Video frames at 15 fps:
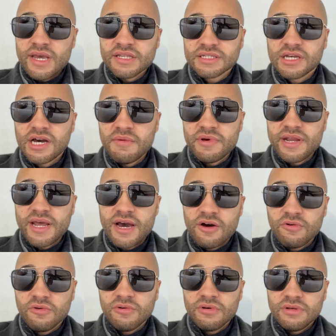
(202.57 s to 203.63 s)
coming
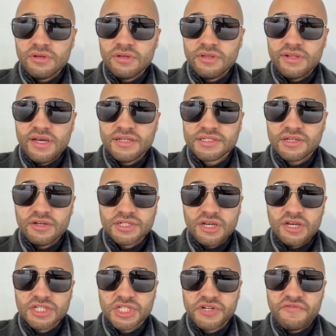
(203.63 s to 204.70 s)
out, that's
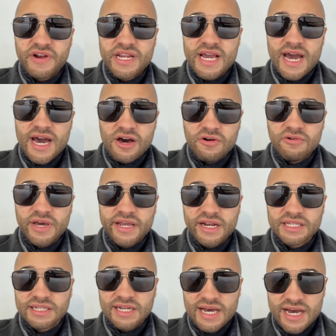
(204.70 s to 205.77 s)
already out and
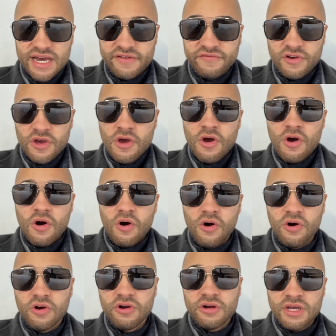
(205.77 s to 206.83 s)
it's live,
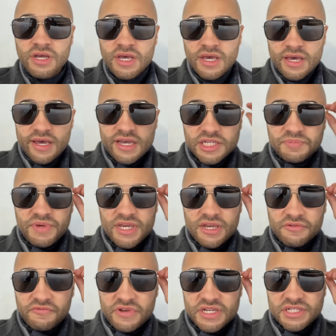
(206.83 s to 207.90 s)
or is
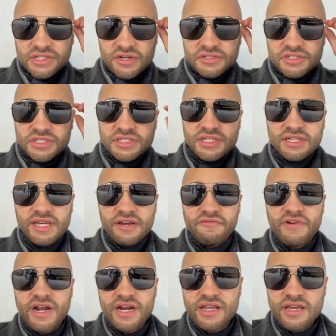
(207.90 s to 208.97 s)
being researched to get
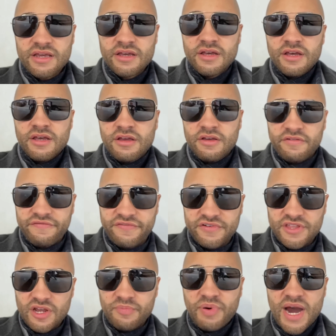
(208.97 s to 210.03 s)
ready for
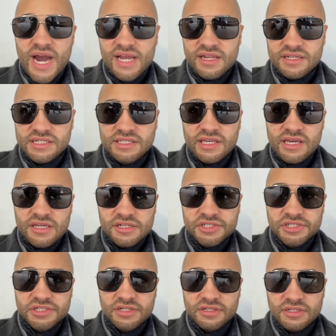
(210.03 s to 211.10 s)
their pilot
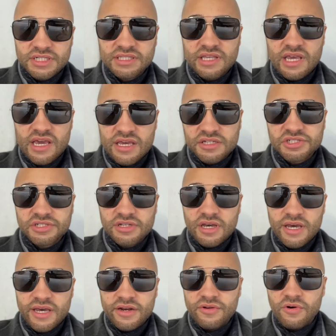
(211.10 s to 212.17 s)
staged
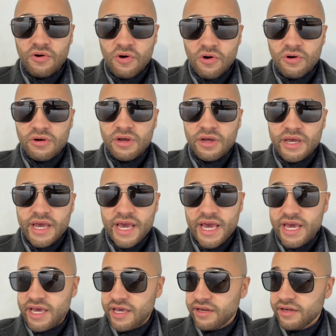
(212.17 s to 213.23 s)

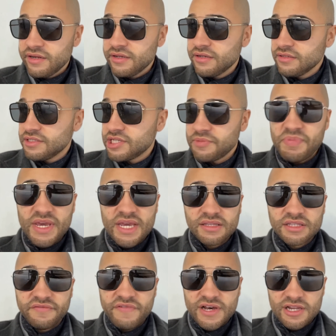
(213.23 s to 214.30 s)
and to be in
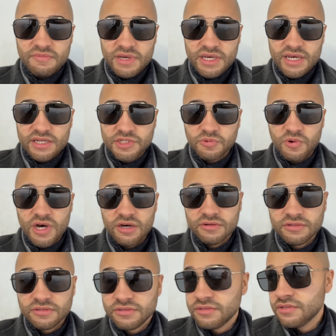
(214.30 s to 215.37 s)
development as well.
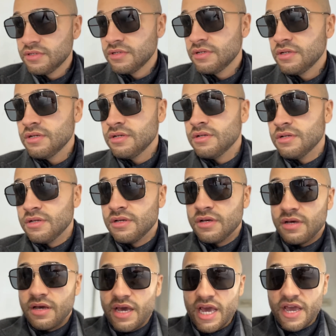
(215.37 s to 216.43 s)

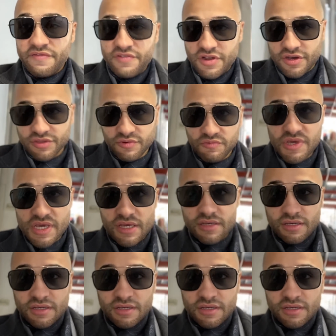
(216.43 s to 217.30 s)
Every other week,